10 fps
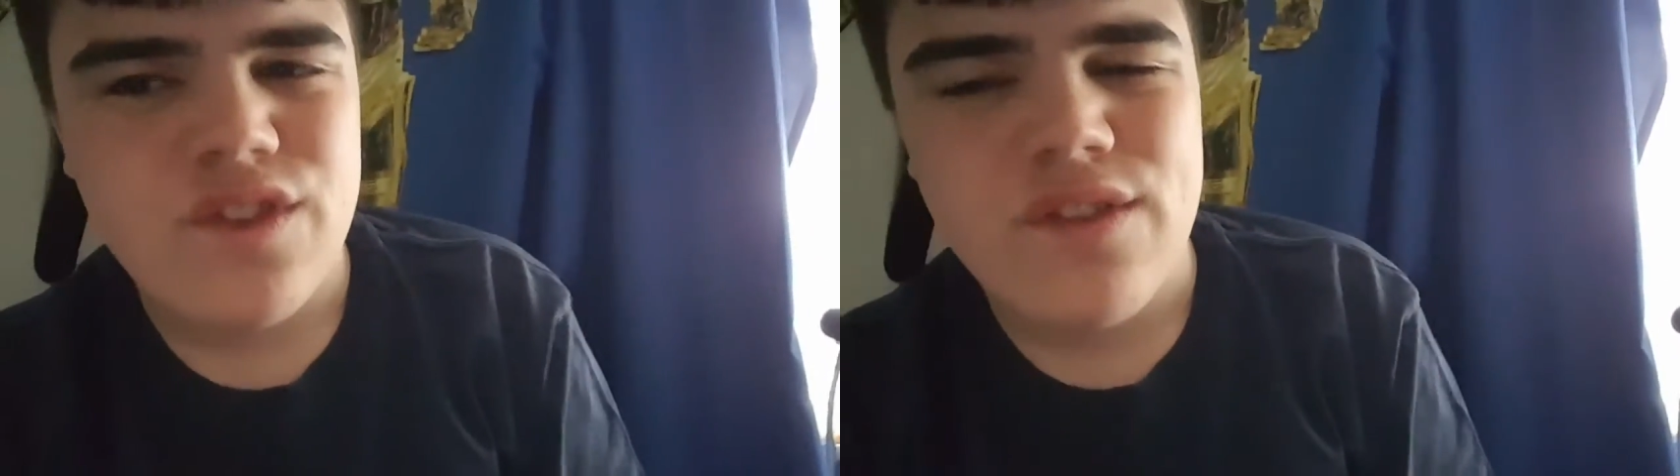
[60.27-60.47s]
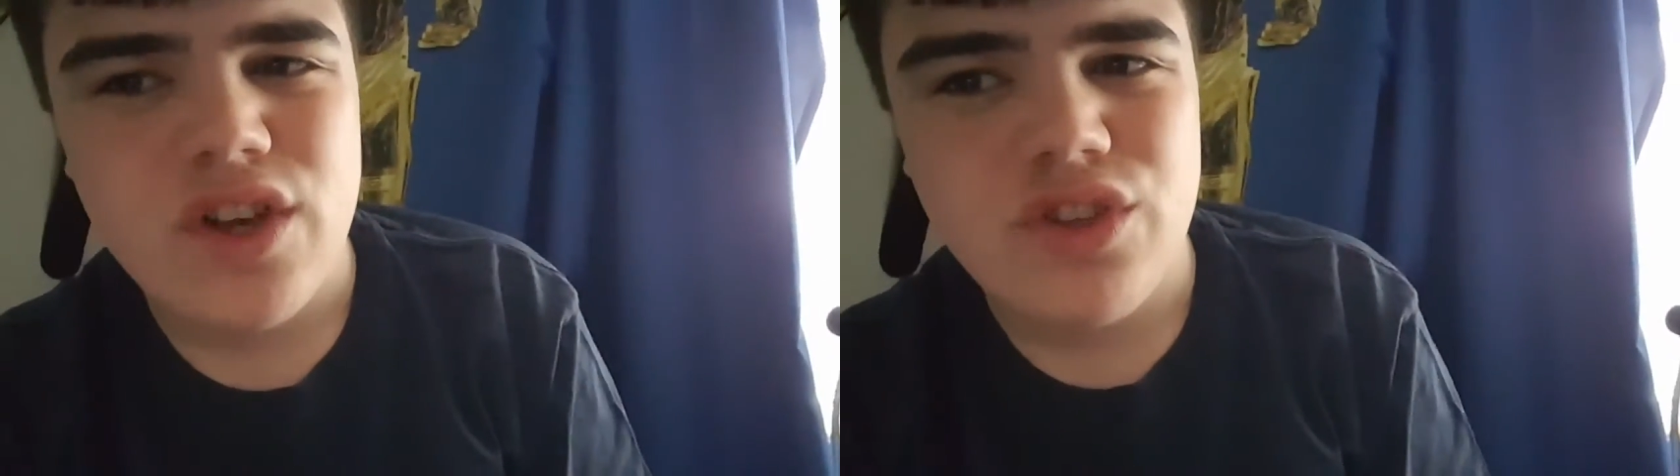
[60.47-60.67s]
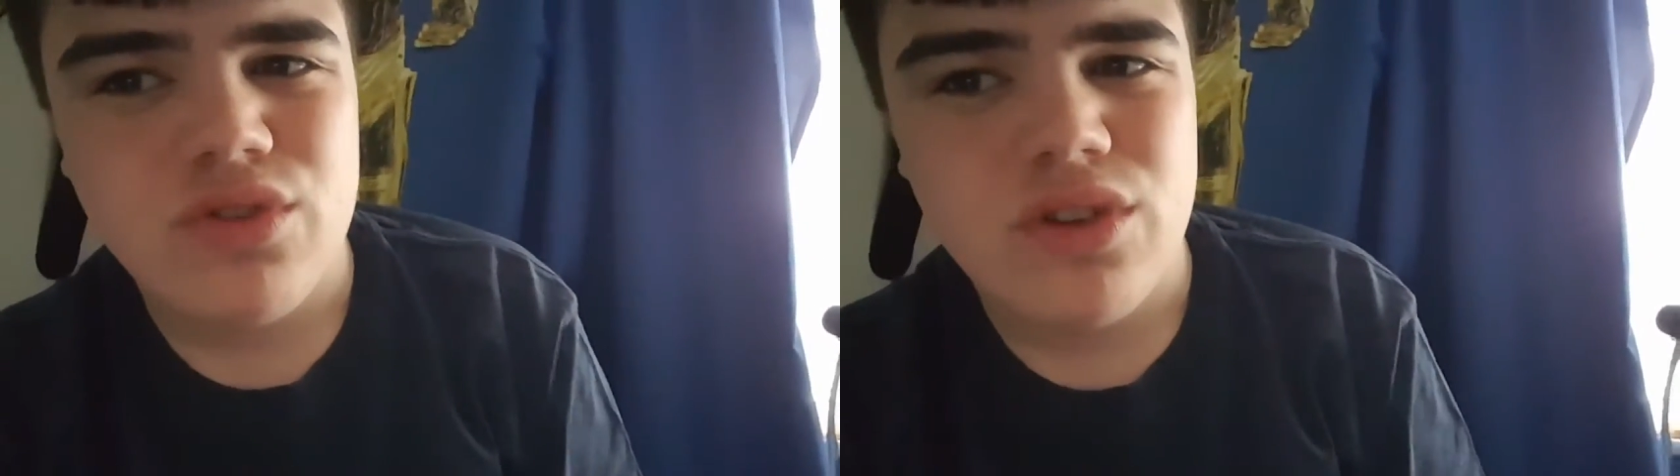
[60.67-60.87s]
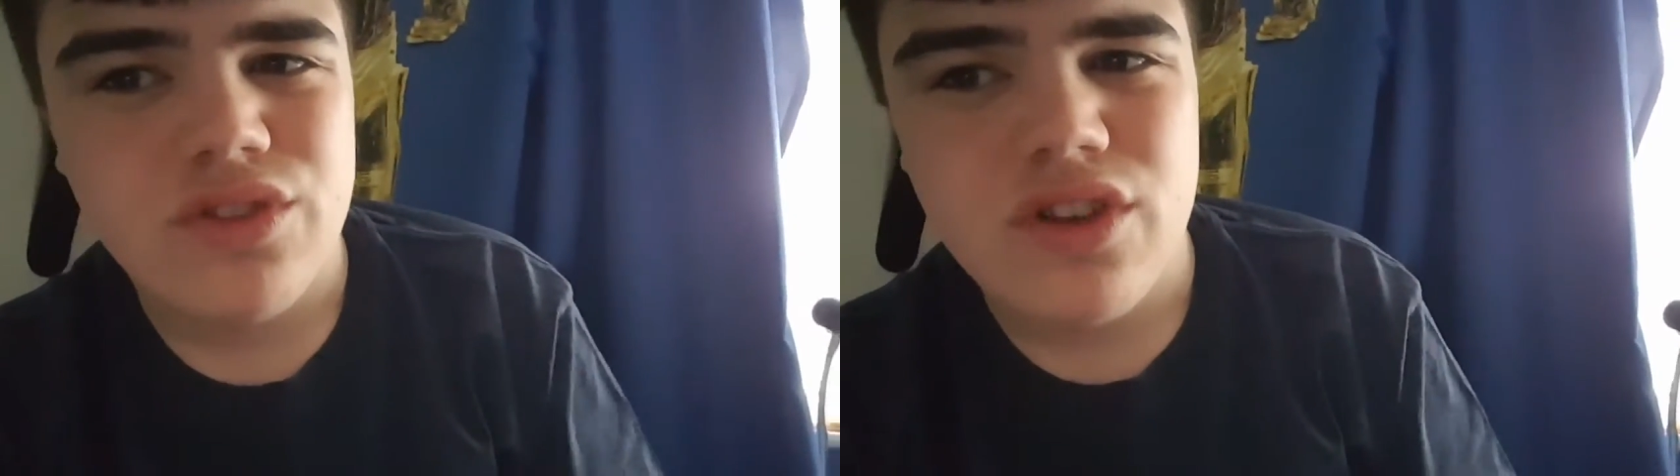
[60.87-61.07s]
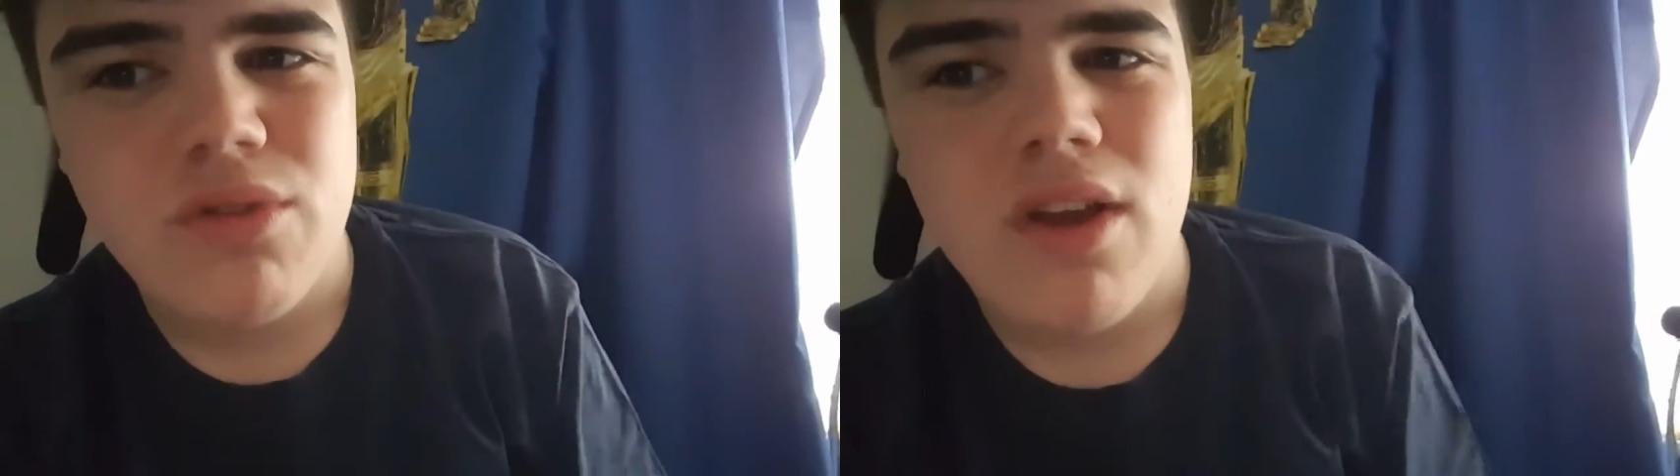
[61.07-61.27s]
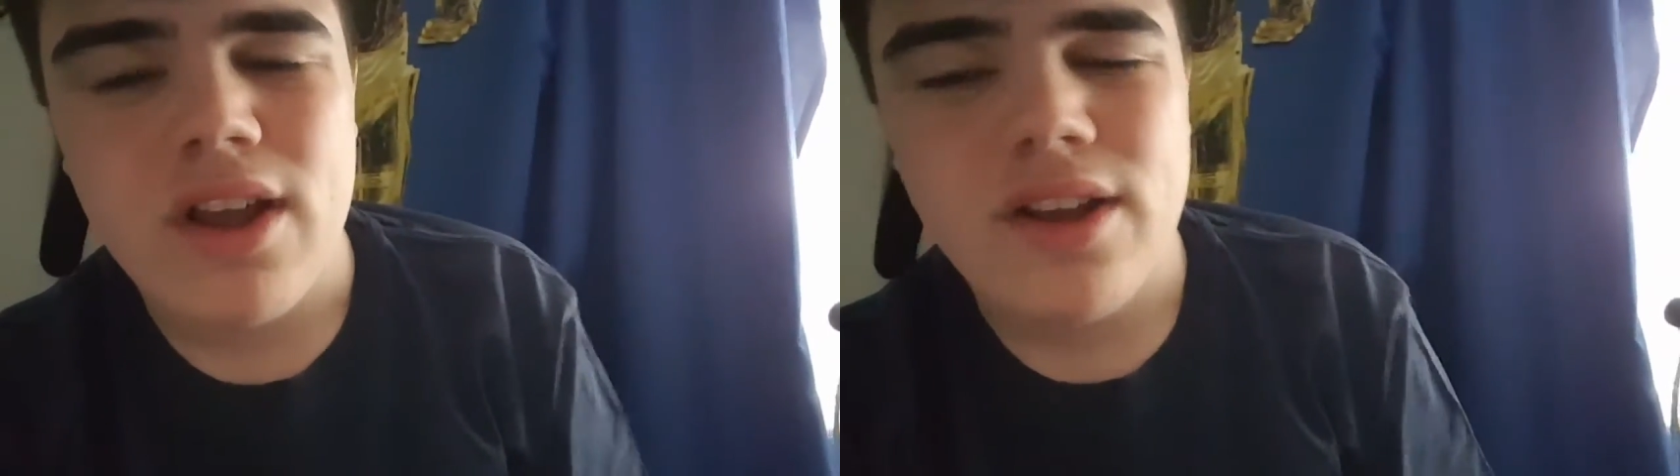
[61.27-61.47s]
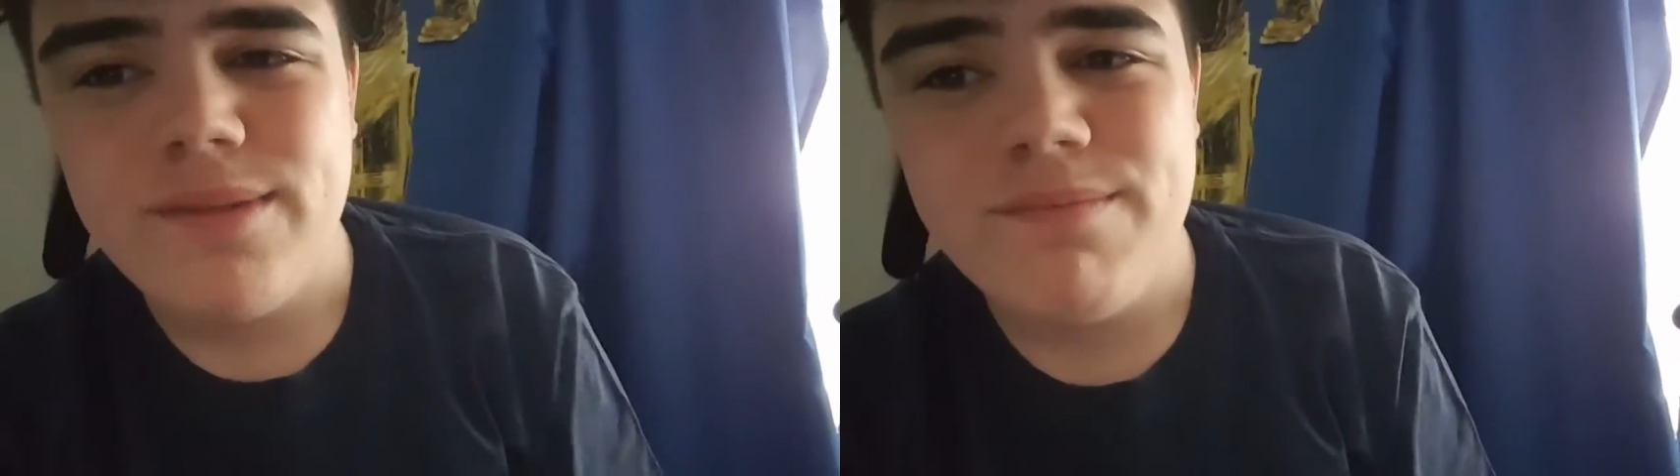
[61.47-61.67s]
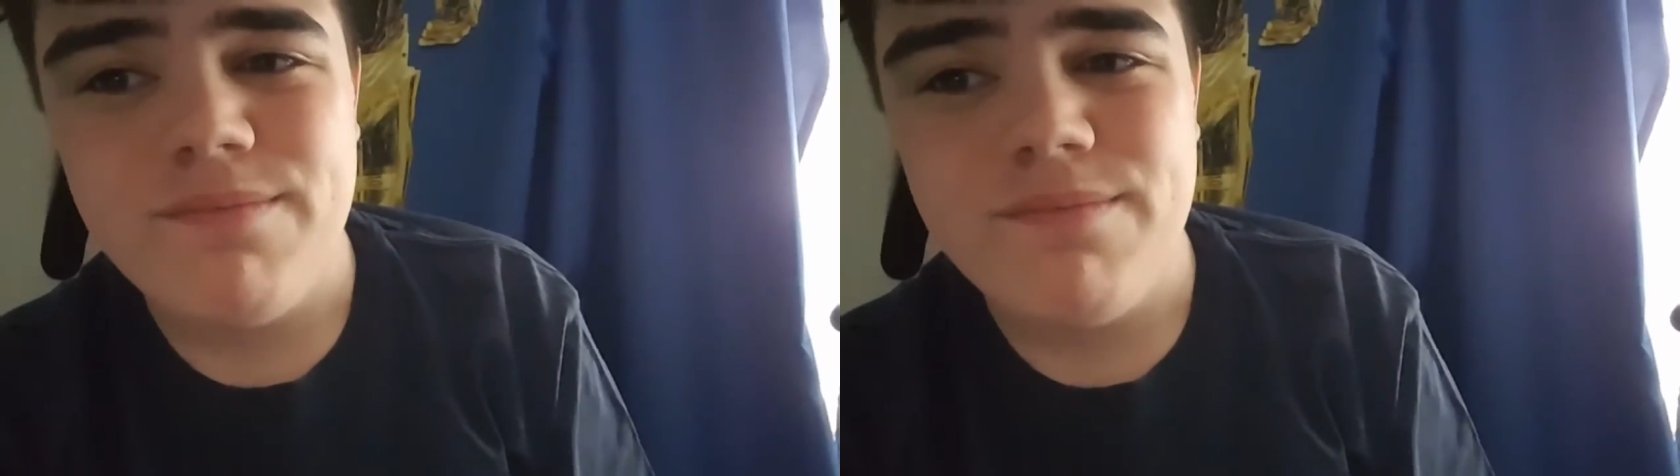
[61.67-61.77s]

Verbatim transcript: for the Virtual Console, like I